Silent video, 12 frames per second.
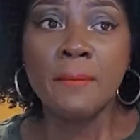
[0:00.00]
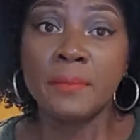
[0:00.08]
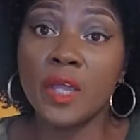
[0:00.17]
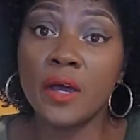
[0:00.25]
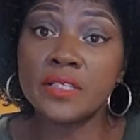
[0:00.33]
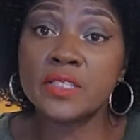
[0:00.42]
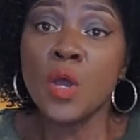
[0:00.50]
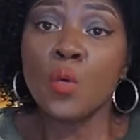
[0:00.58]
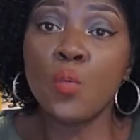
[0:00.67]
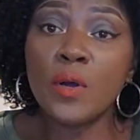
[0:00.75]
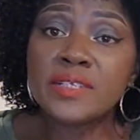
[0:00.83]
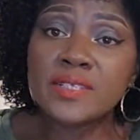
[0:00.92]
because
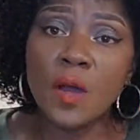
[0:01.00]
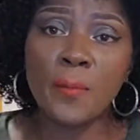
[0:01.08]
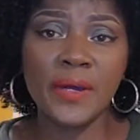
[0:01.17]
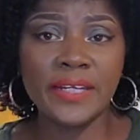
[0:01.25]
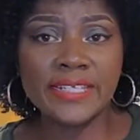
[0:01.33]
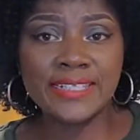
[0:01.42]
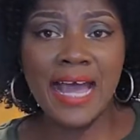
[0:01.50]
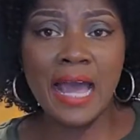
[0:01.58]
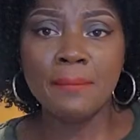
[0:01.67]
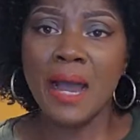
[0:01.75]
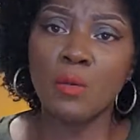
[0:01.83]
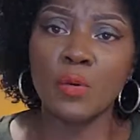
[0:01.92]
once upon a
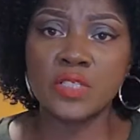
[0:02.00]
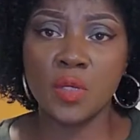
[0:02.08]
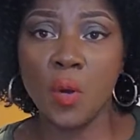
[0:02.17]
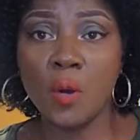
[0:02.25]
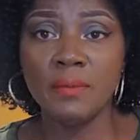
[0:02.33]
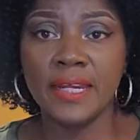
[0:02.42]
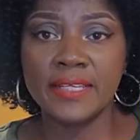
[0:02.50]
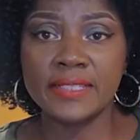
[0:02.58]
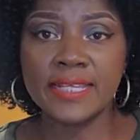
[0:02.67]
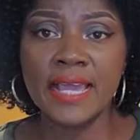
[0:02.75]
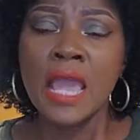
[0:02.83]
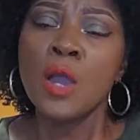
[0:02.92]
time I was homeless.